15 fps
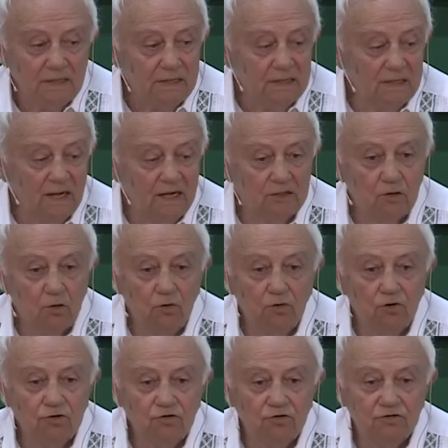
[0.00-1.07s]
that
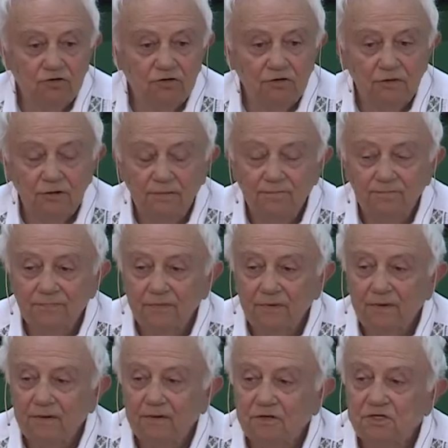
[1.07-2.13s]
was
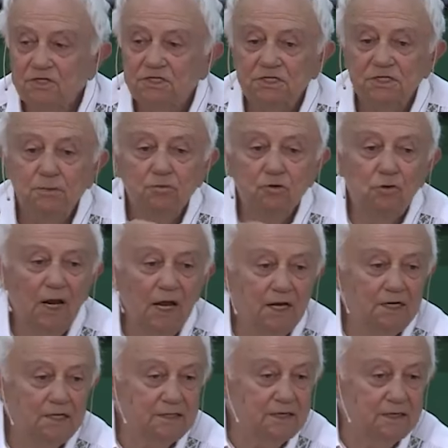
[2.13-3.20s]

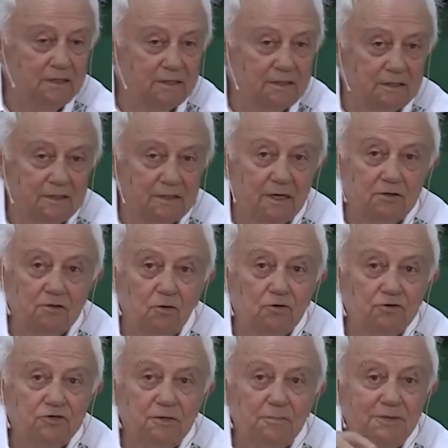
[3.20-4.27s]
simulating, that
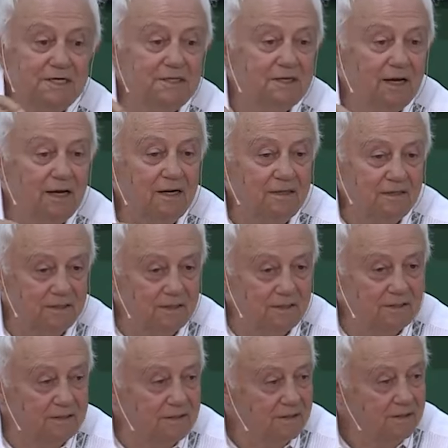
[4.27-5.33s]
was imitating
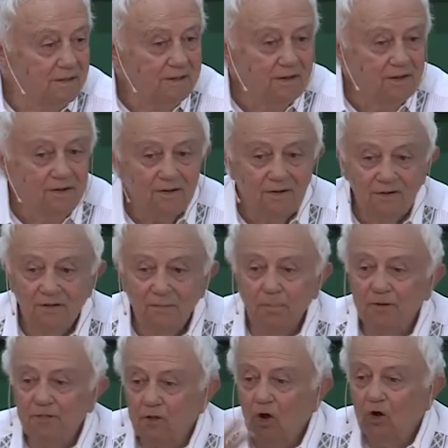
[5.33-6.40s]
the
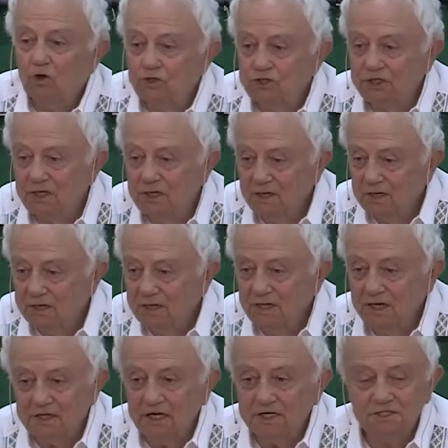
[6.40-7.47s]
pathology
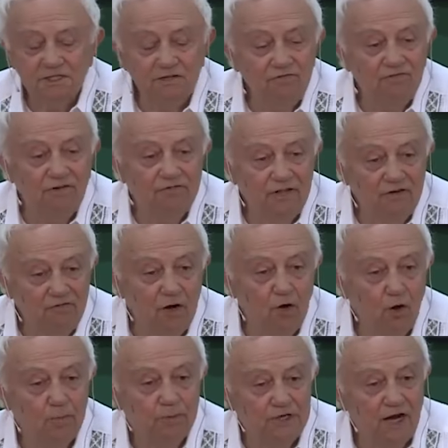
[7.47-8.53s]
that has de
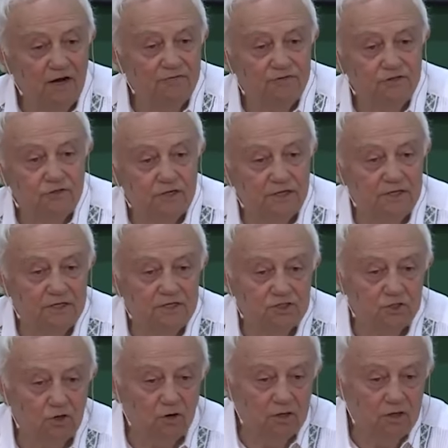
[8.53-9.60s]
developed after the
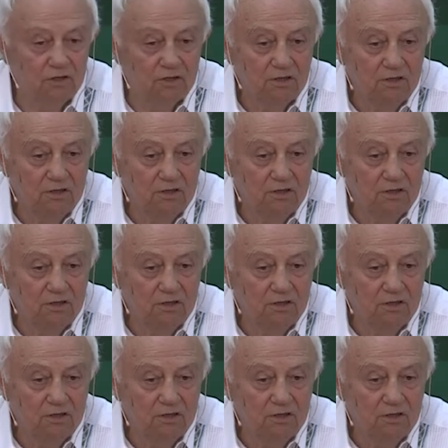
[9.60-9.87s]
shock.